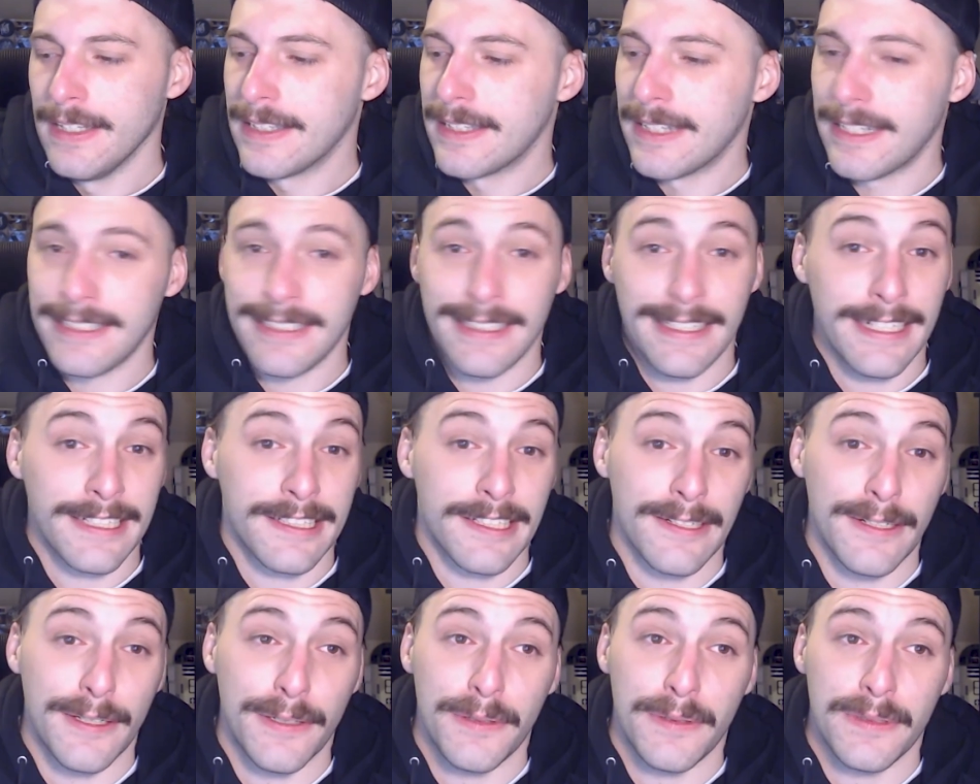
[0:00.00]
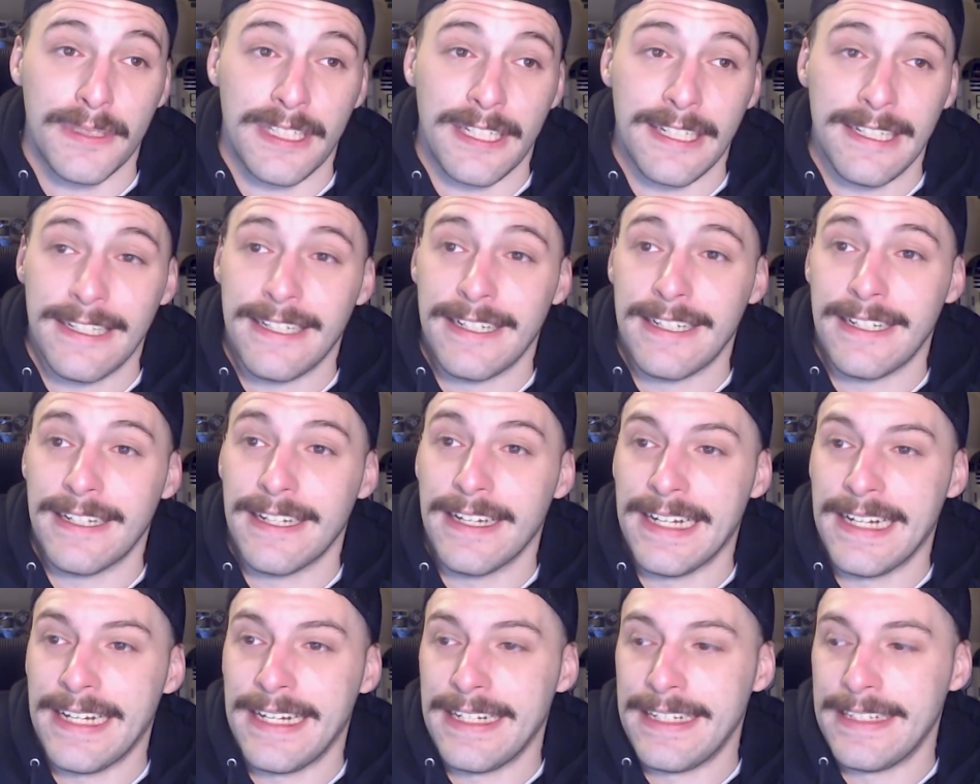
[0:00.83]
then you get to
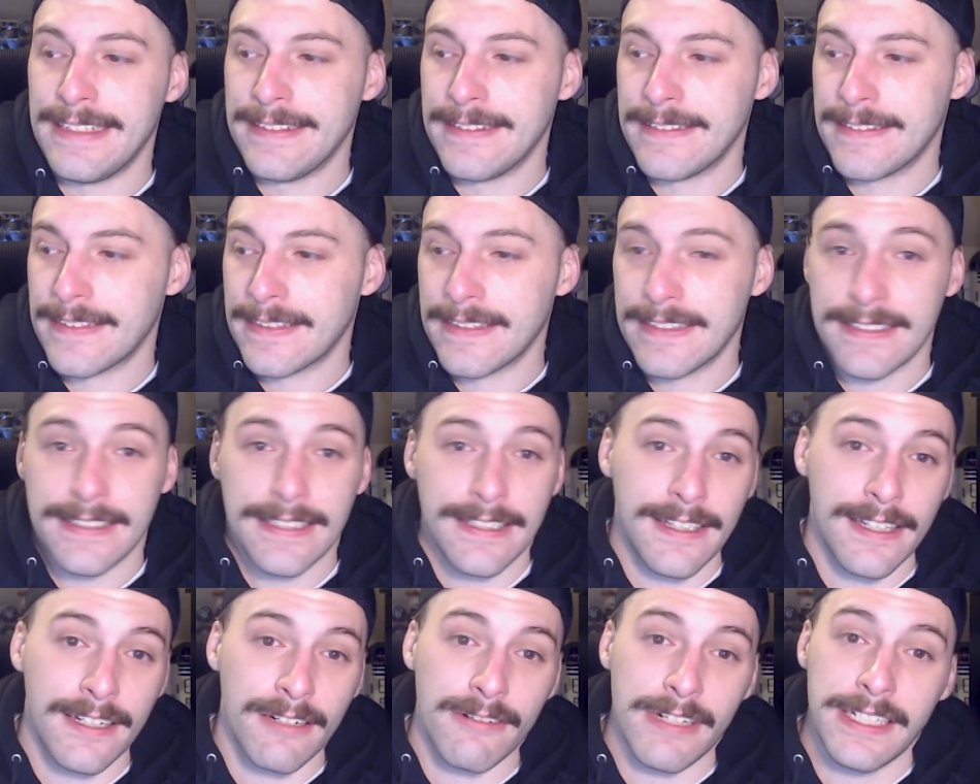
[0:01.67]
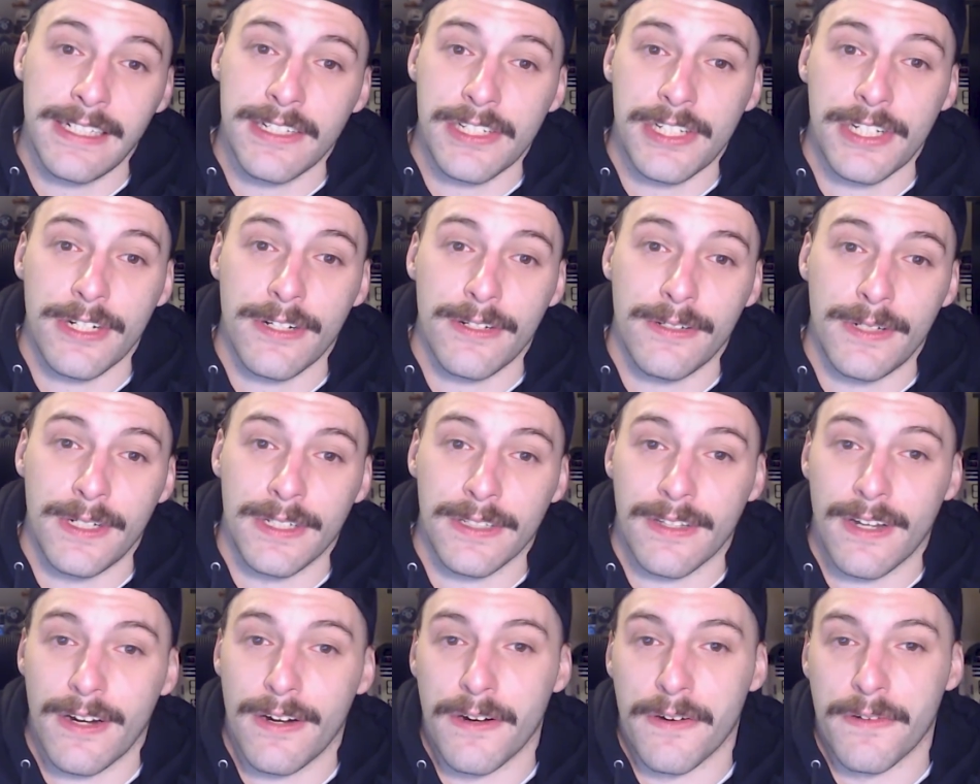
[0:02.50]
OT, and this is the greatest show
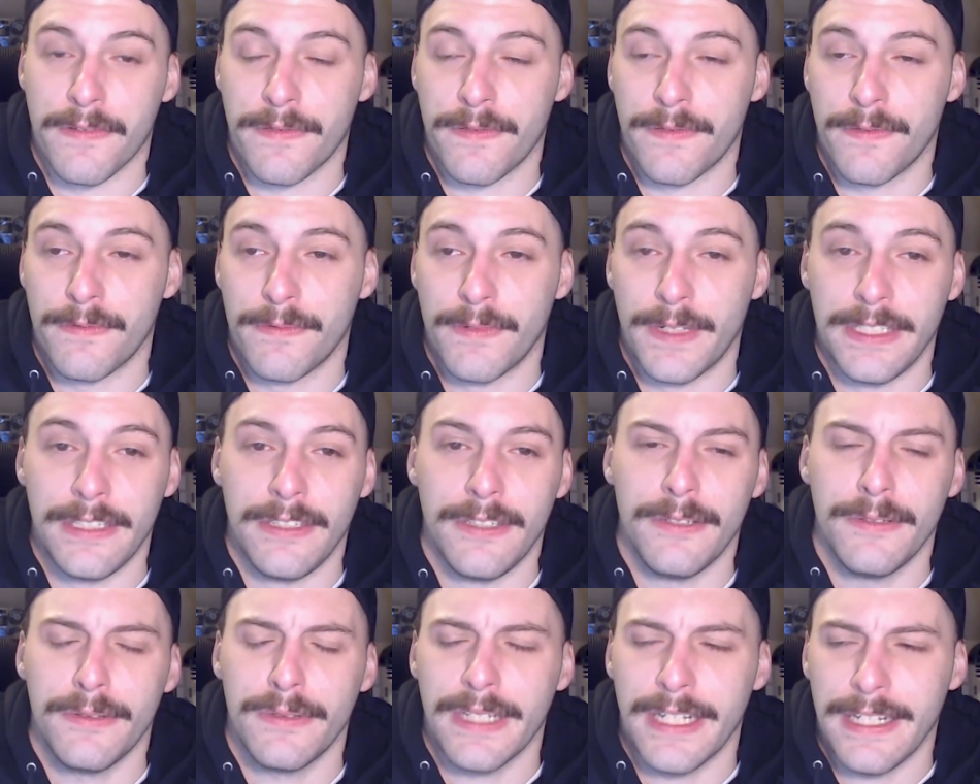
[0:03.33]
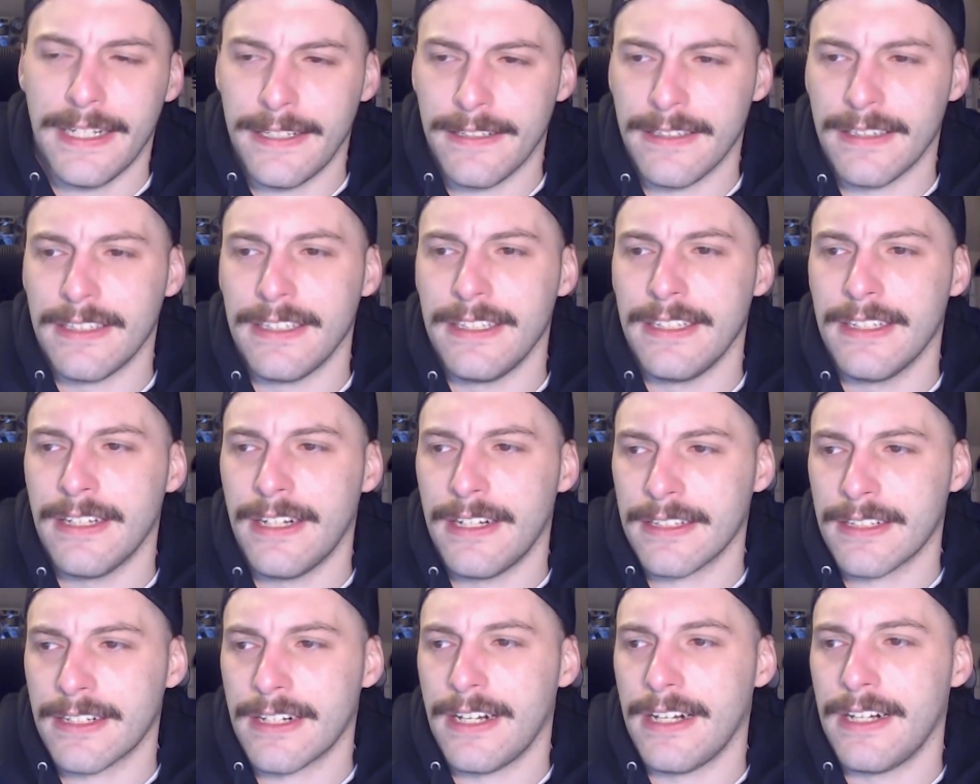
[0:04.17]
on turf. When you get
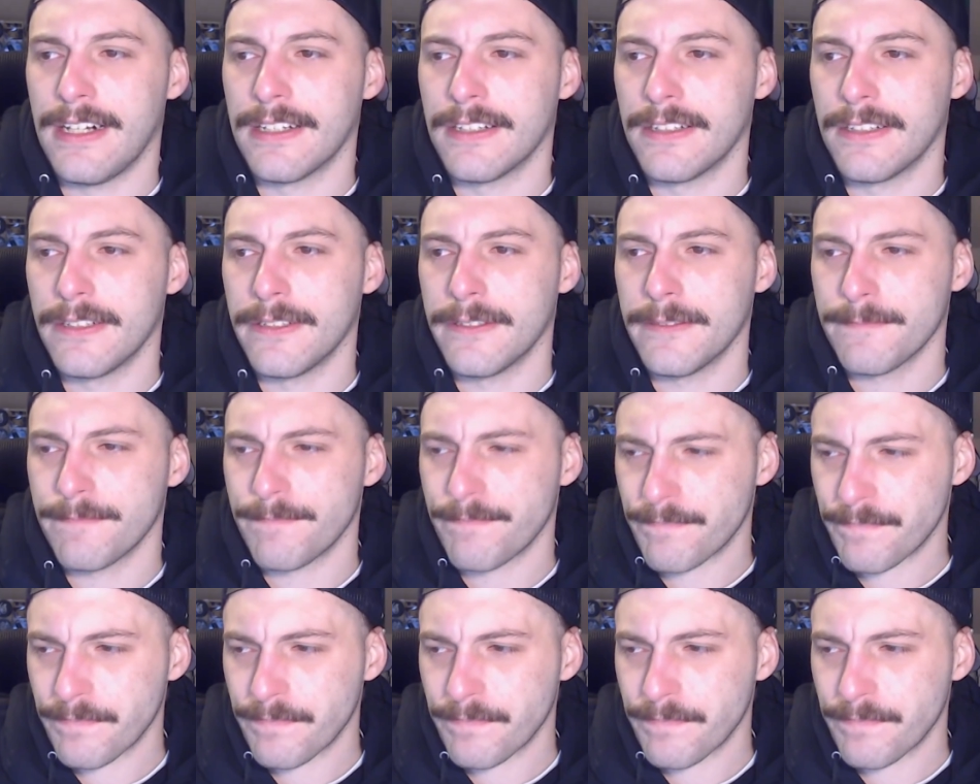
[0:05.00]
Leon Connor